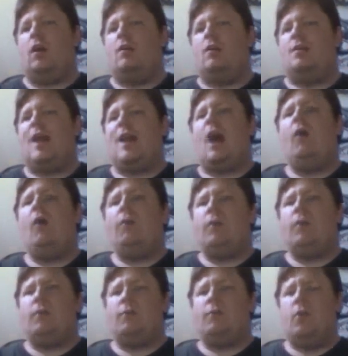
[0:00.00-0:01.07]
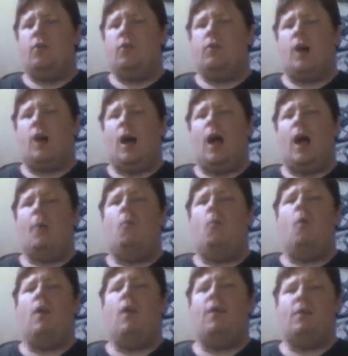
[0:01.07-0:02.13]
Now, for the first time,
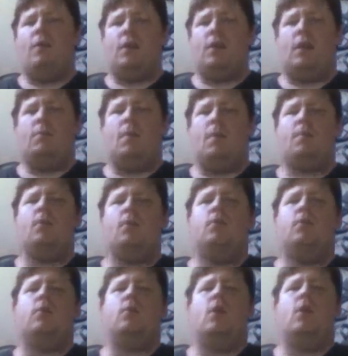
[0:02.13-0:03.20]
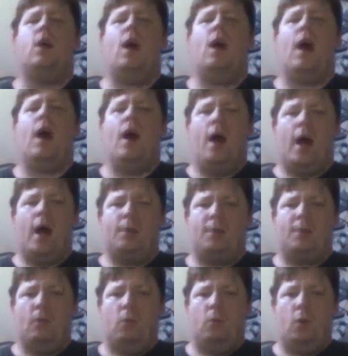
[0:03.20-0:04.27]
one of their team members has
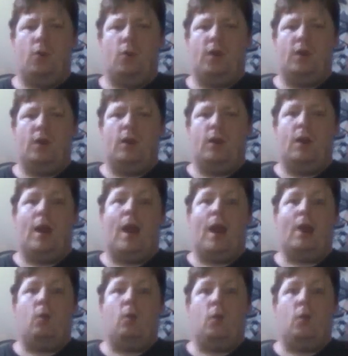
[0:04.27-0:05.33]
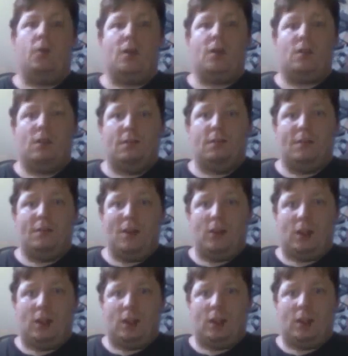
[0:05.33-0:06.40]
been wounded, and wounded
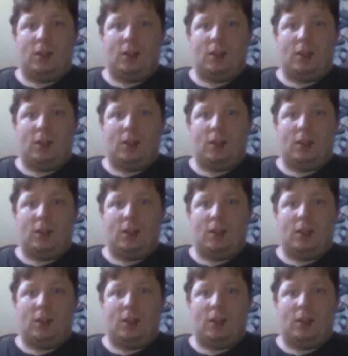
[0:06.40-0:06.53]
severely.